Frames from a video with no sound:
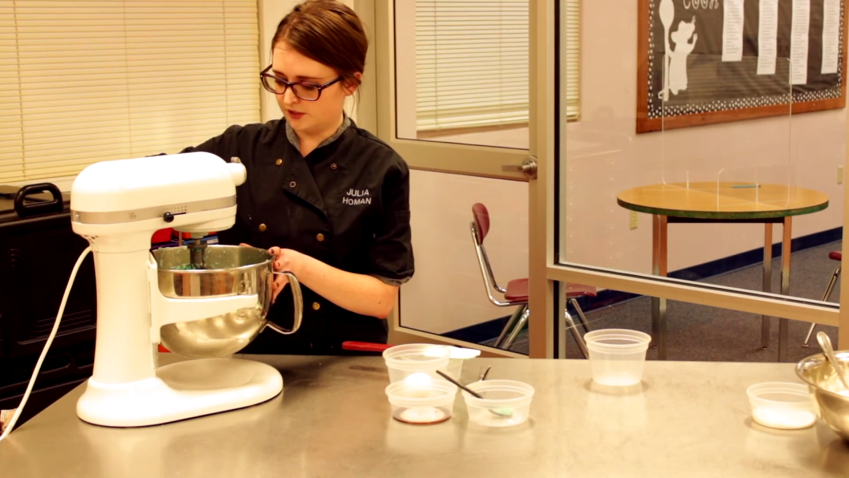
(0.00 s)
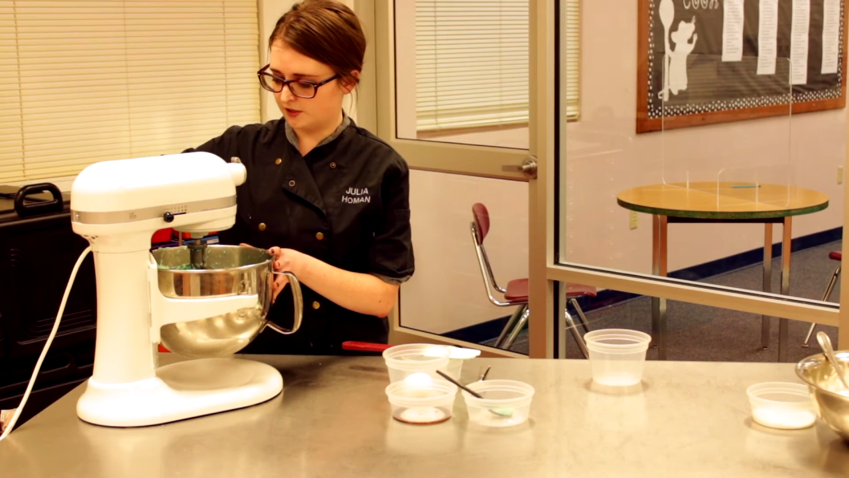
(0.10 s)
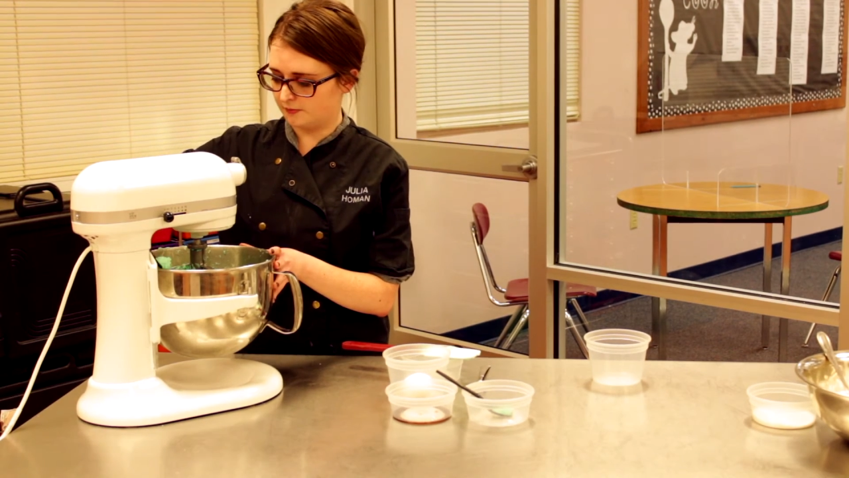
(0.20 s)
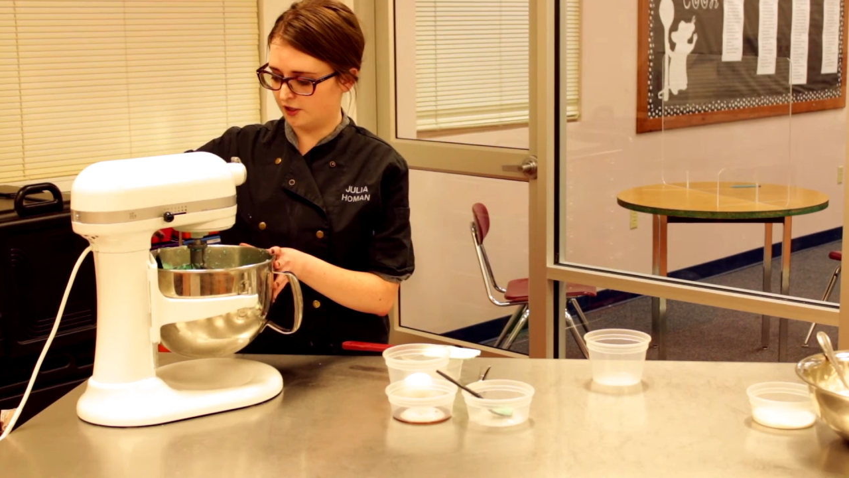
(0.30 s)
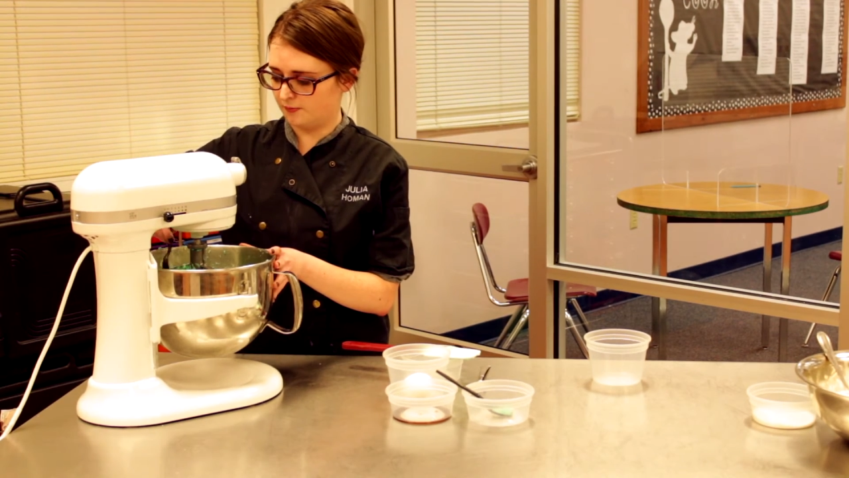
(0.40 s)

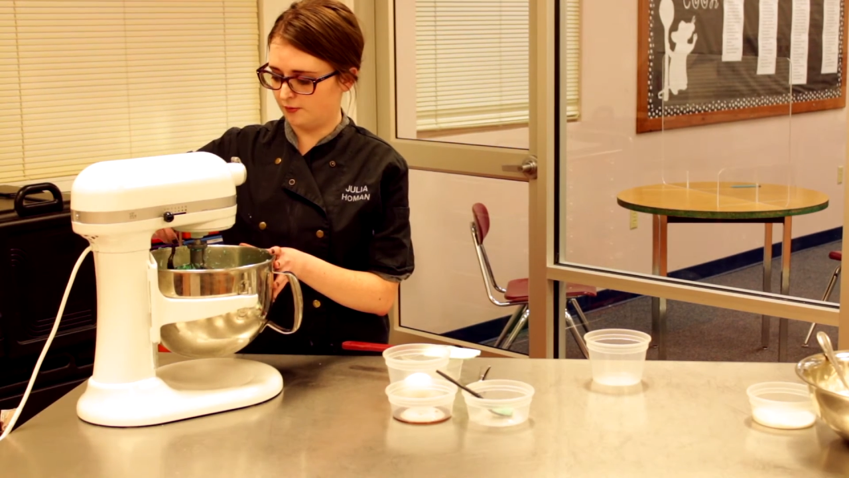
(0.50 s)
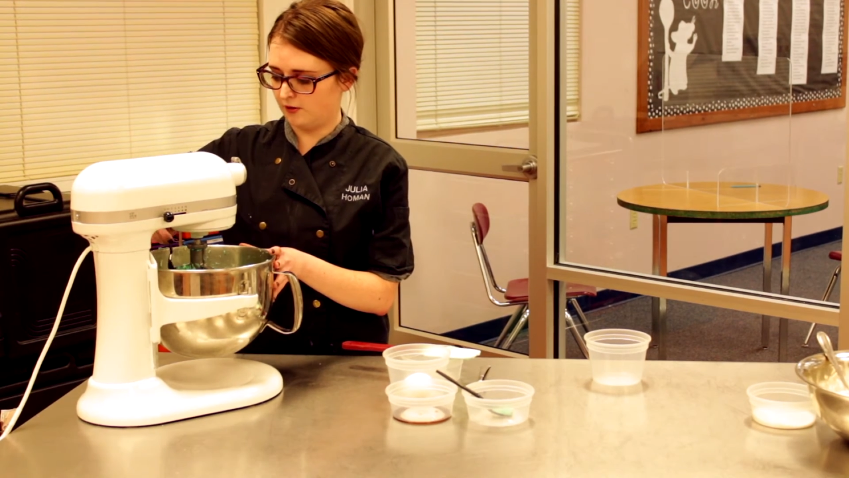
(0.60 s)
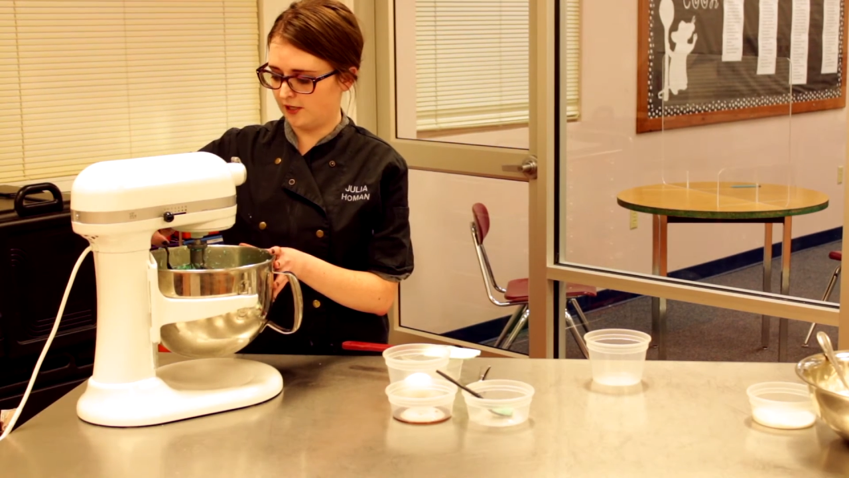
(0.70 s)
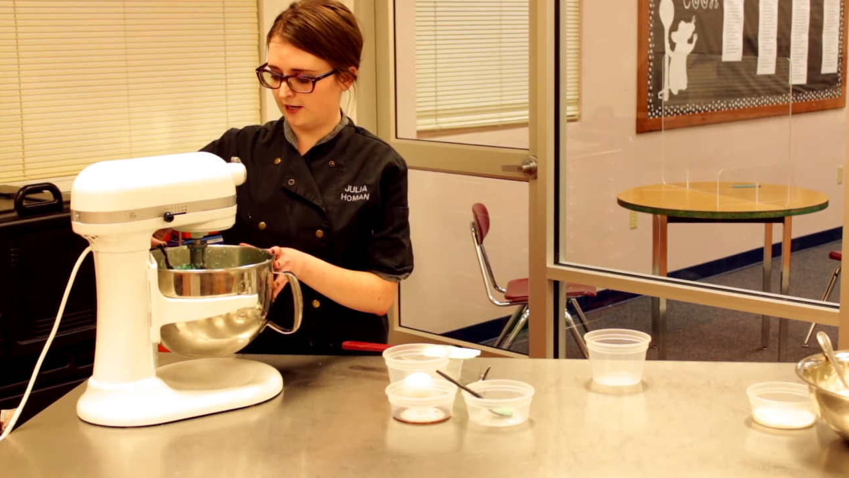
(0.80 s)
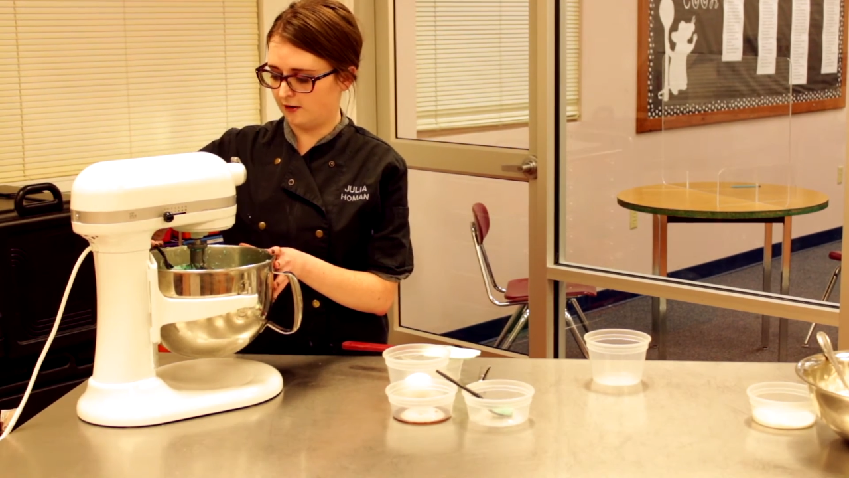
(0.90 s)
So I'm going to
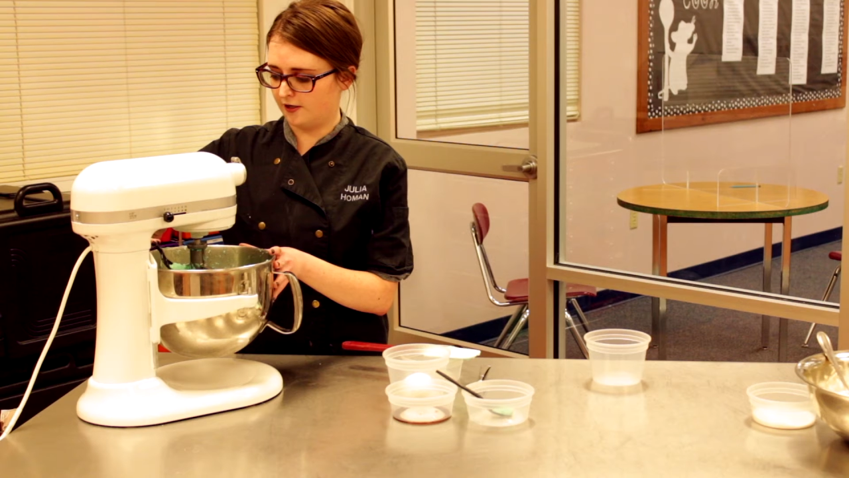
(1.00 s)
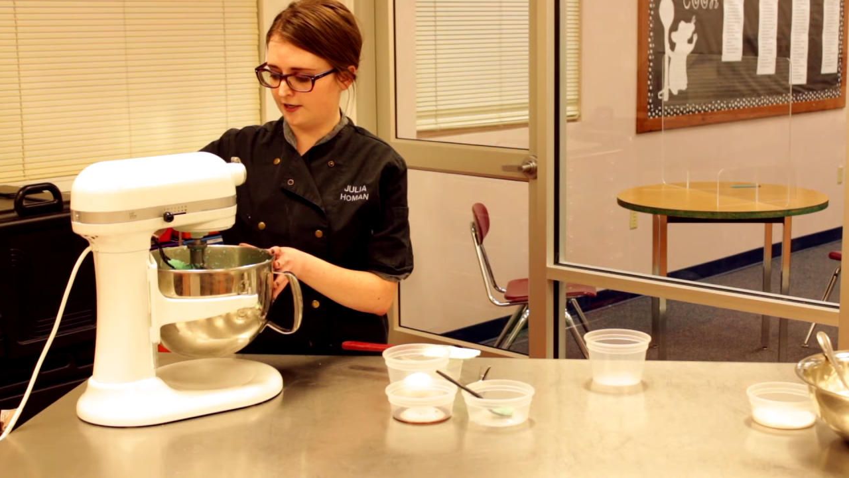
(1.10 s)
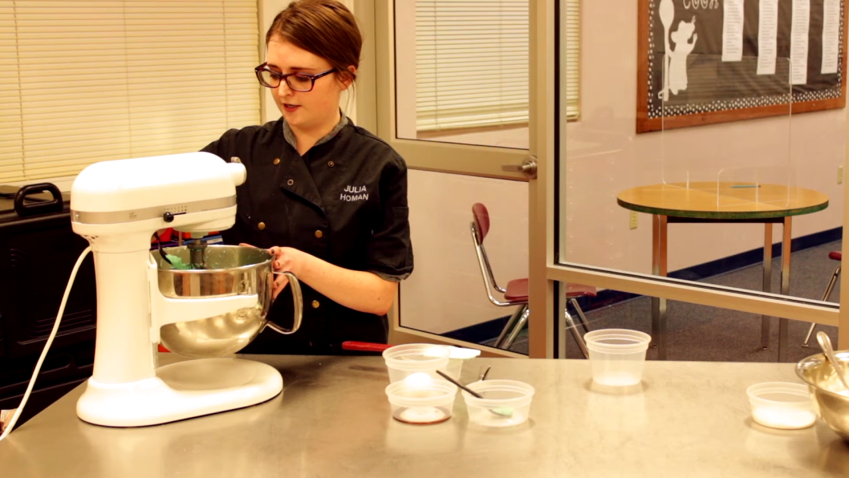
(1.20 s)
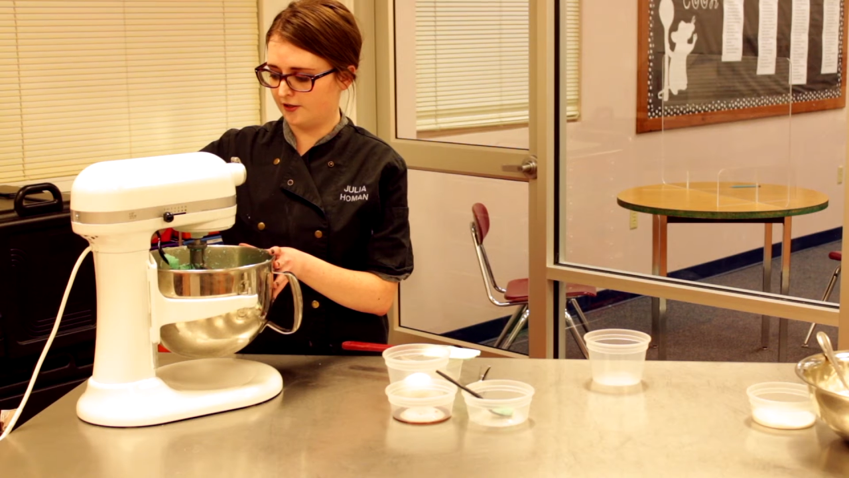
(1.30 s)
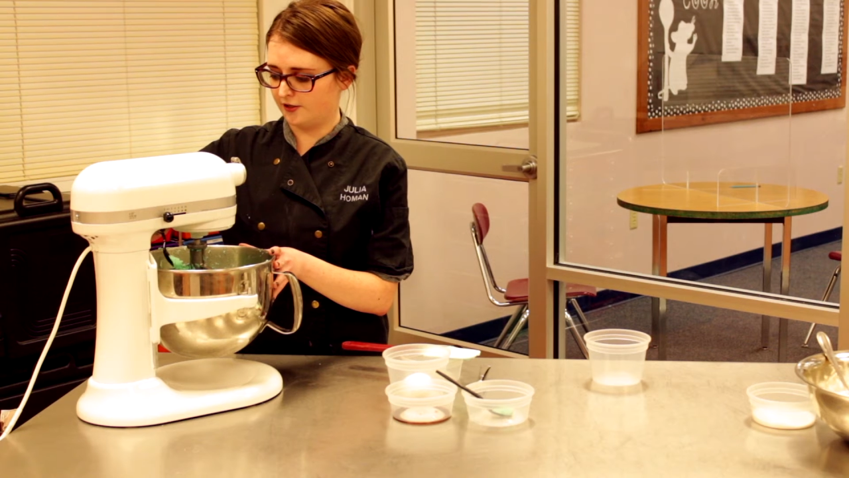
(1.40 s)
pull out
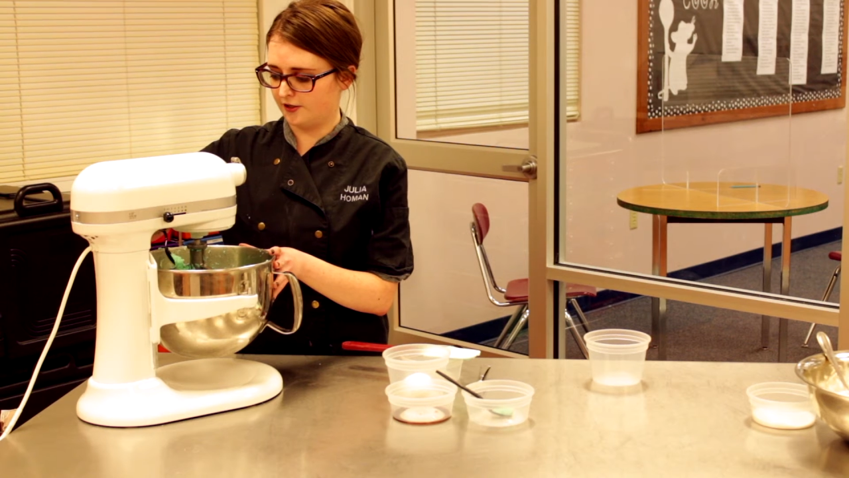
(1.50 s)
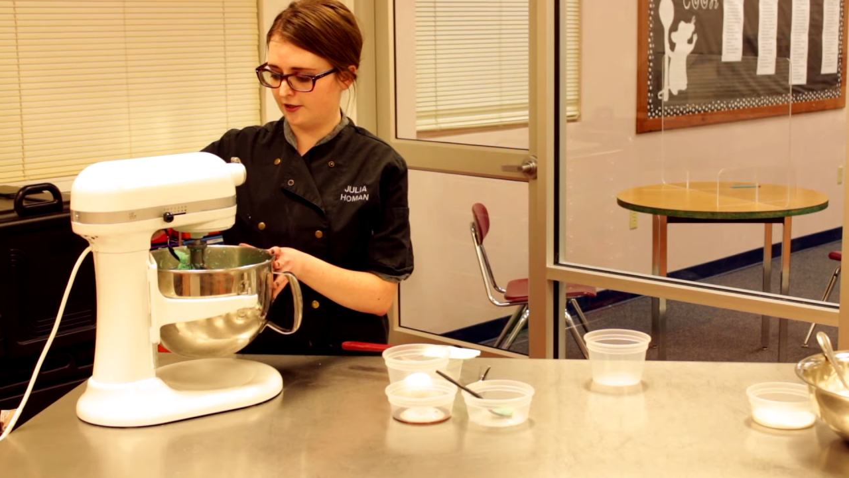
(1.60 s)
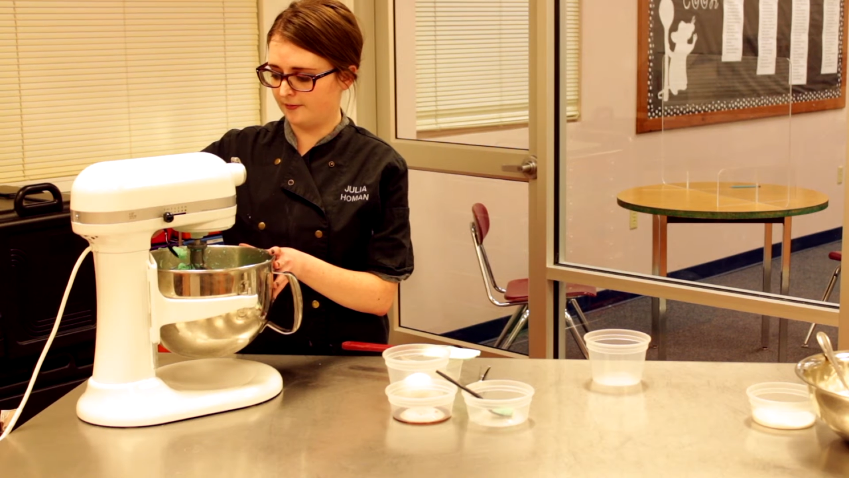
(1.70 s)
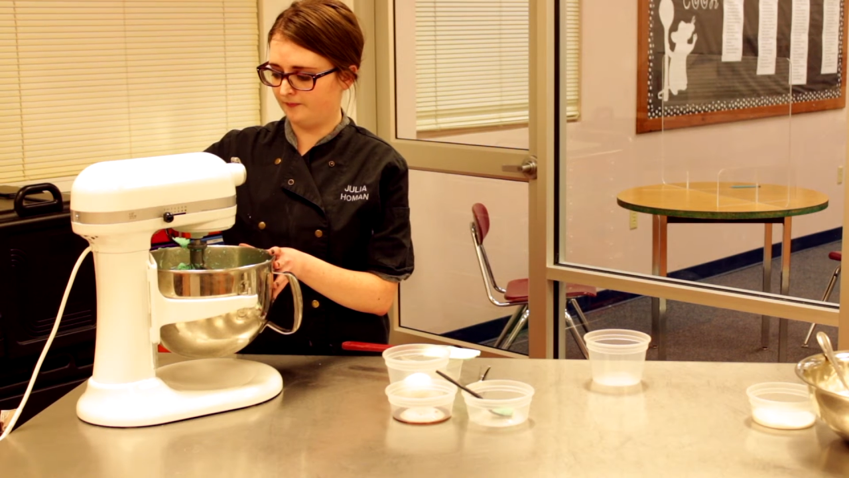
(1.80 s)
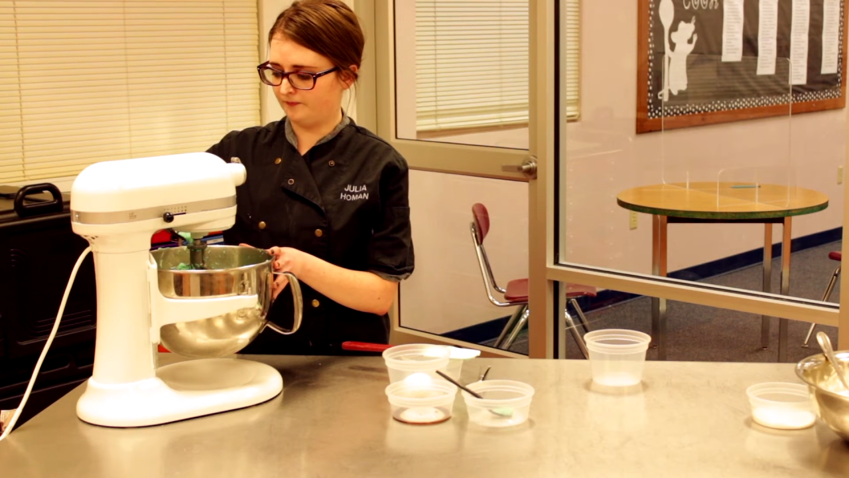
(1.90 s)

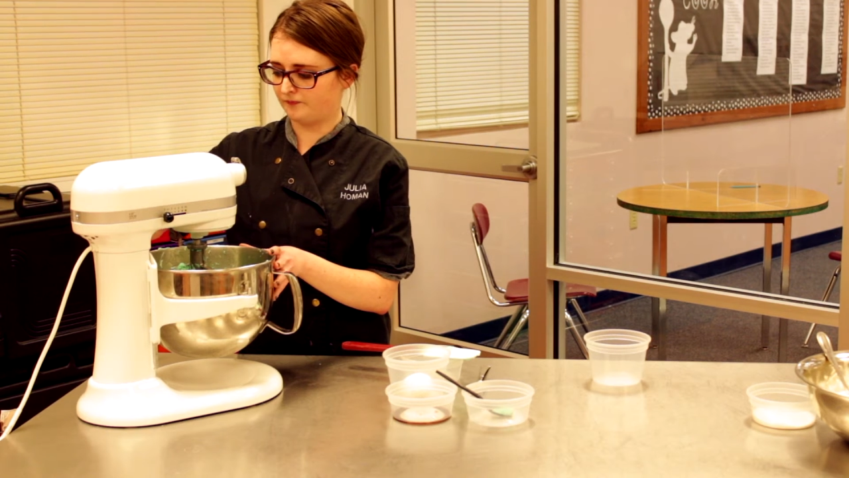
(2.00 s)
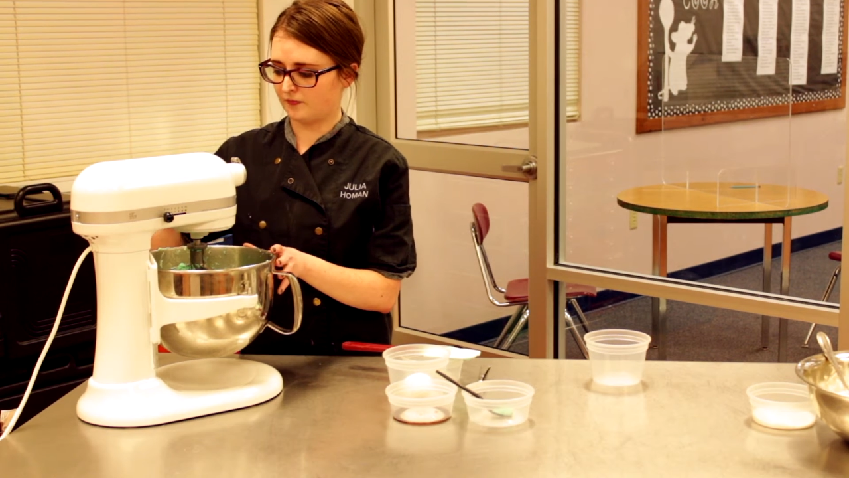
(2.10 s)
another